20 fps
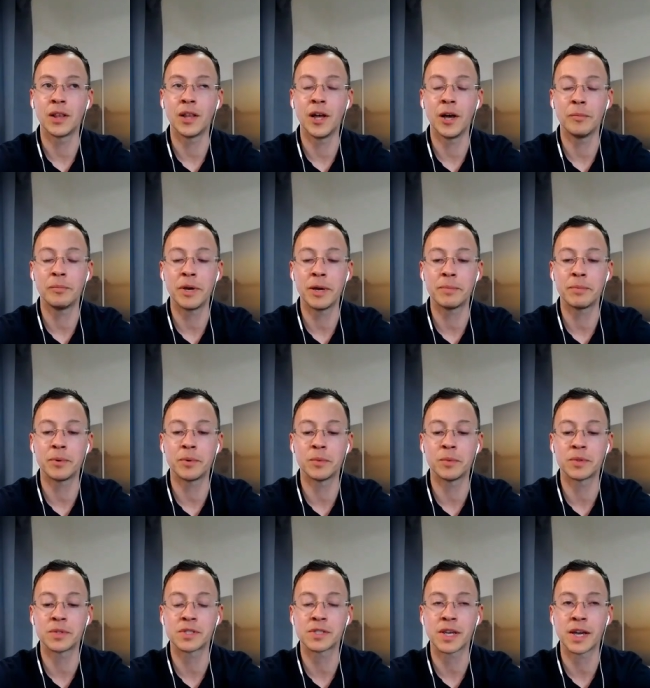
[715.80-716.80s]
a lot of people
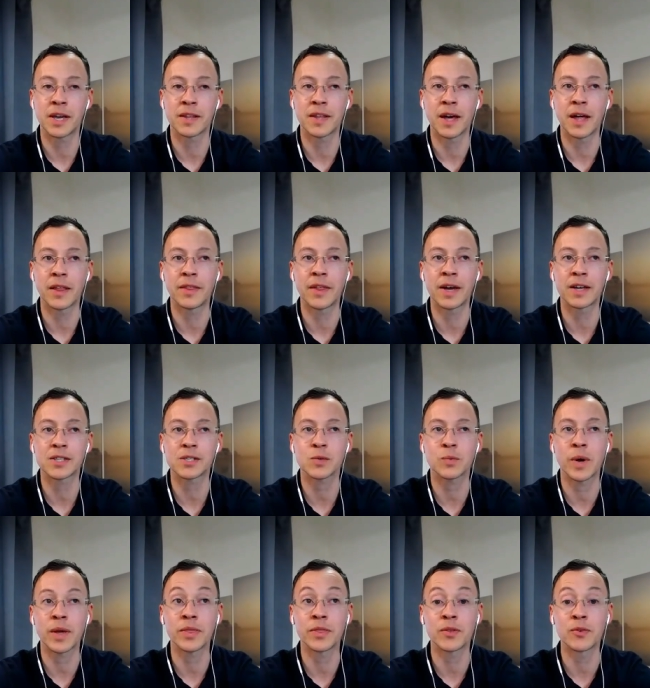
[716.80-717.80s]
would say that that's
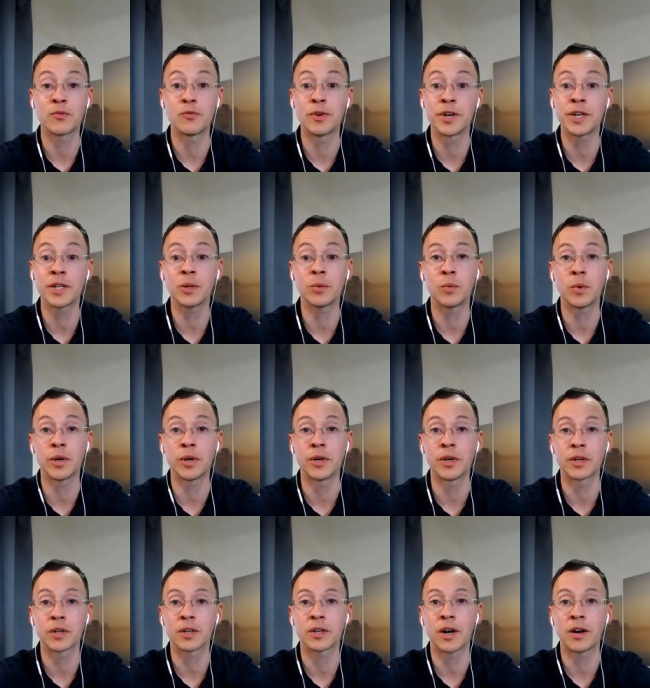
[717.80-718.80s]
when the real
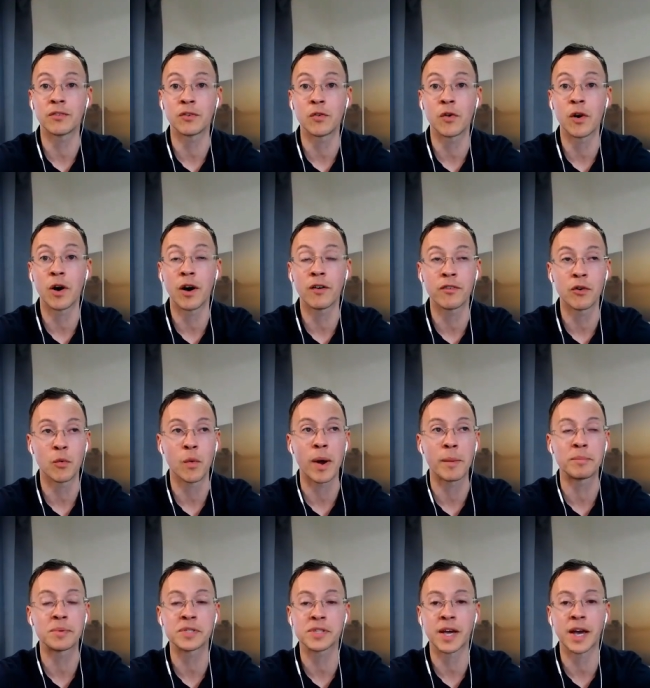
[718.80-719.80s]
work of a, of a
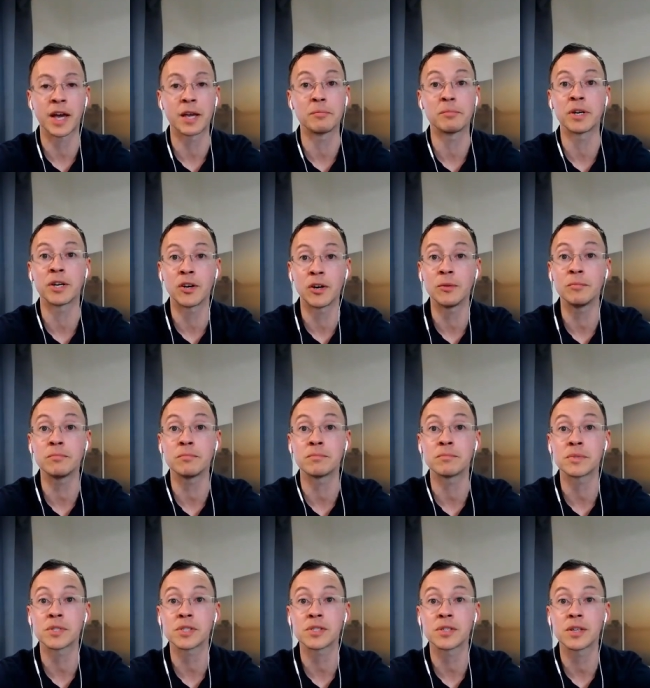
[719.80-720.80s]
website
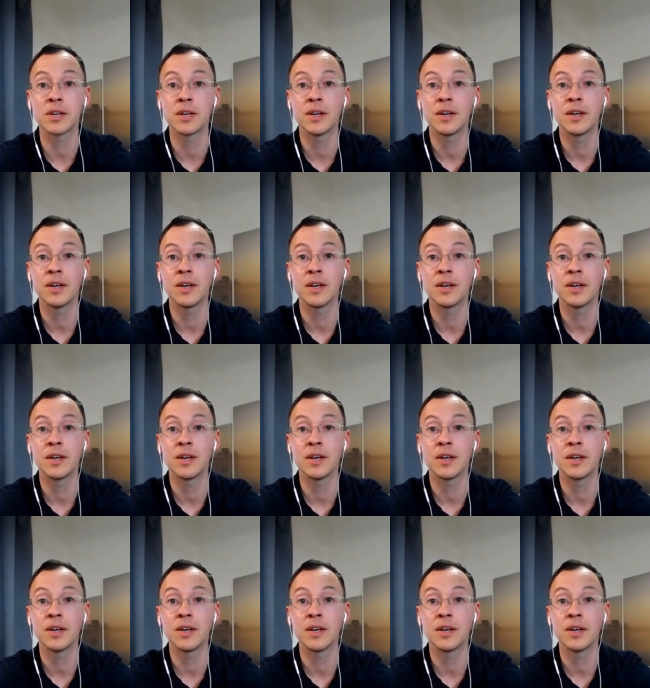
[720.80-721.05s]
becomes